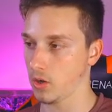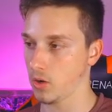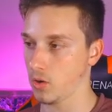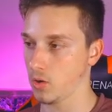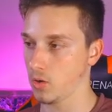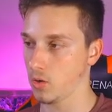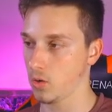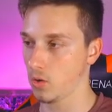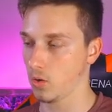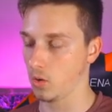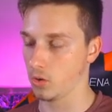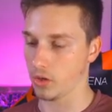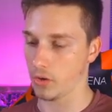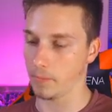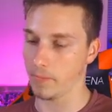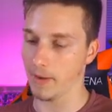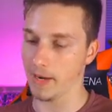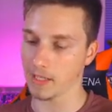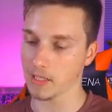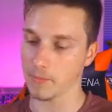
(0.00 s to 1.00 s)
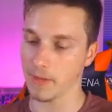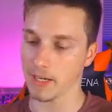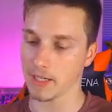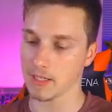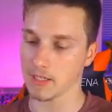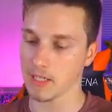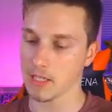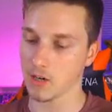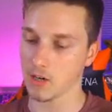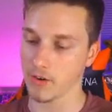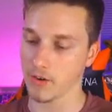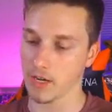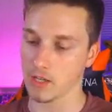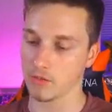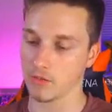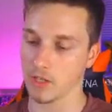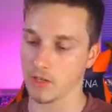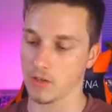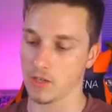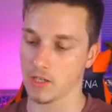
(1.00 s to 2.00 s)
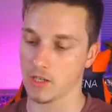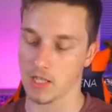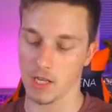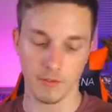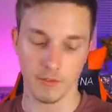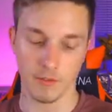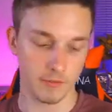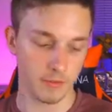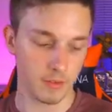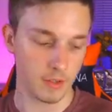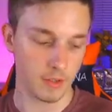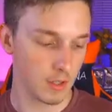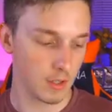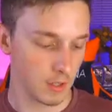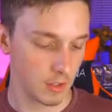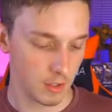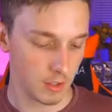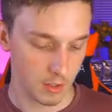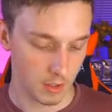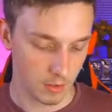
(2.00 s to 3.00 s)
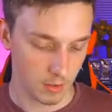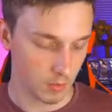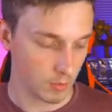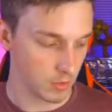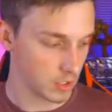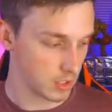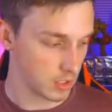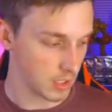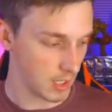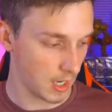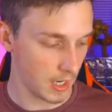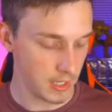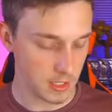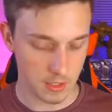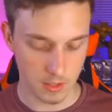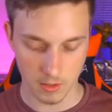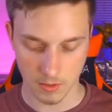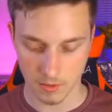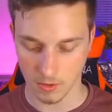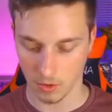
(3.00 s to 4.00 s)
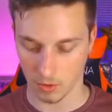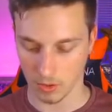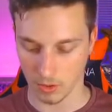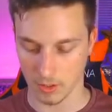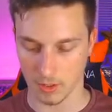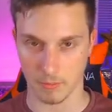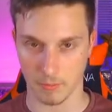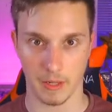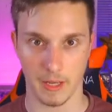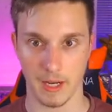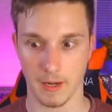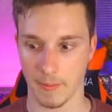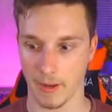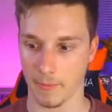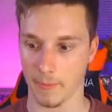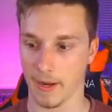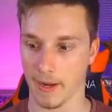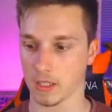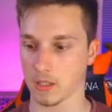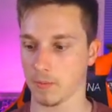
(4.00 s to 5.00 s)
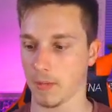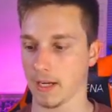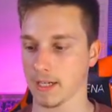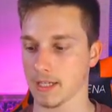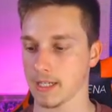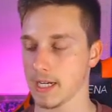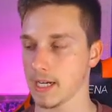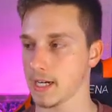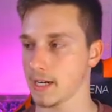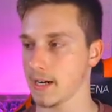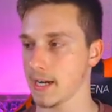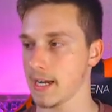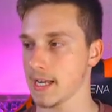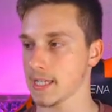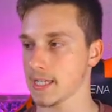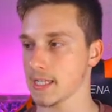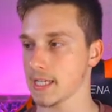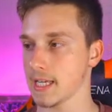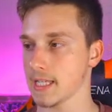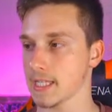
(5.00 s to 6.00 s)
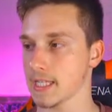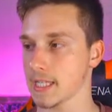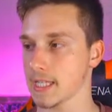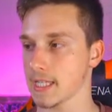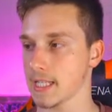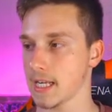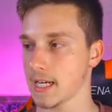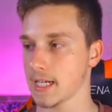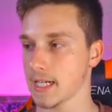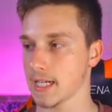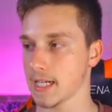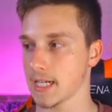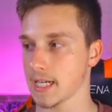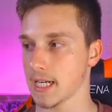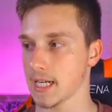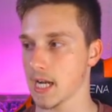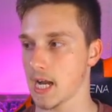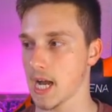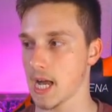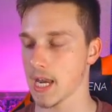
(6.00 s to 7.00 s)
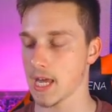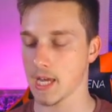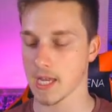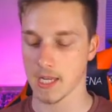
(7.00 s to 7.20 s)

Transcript: Cool, so back-to-back secret rares for YugiStuff, which is nice. Not going to complain about back-to-back secret rares. That's a stunning looking card.